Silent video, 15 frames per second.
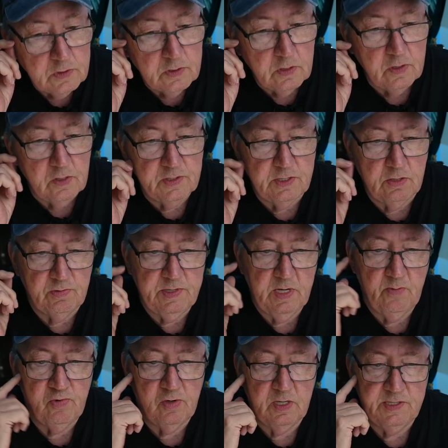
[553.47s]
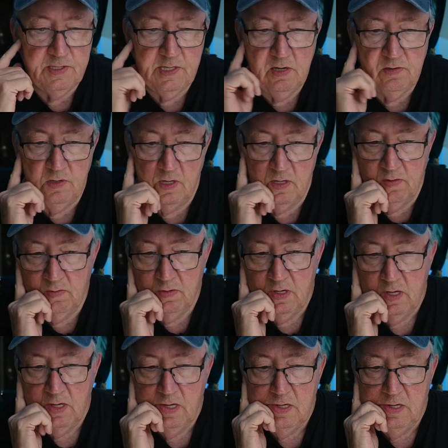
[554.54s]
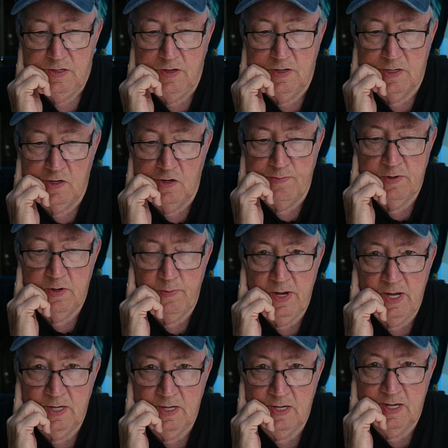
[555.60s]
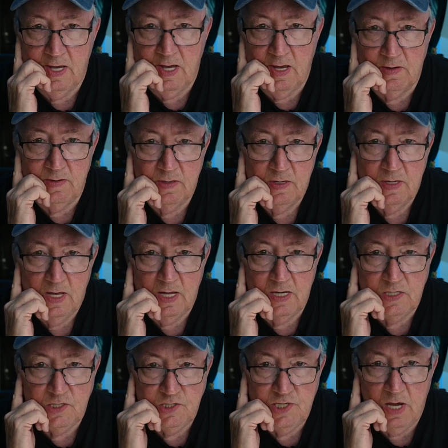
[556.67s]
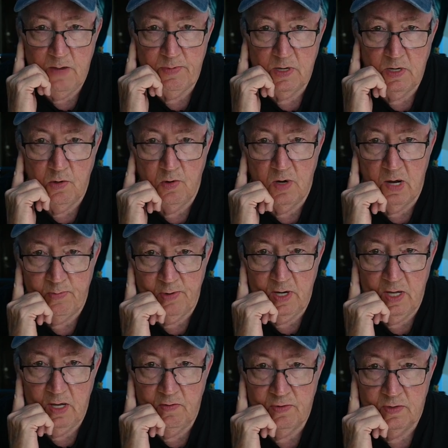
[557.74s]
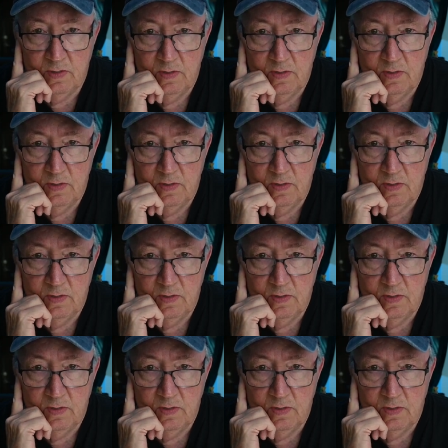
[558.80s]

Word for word: So there's no temporary cédula. You can open a bank account at Jet Cooperative,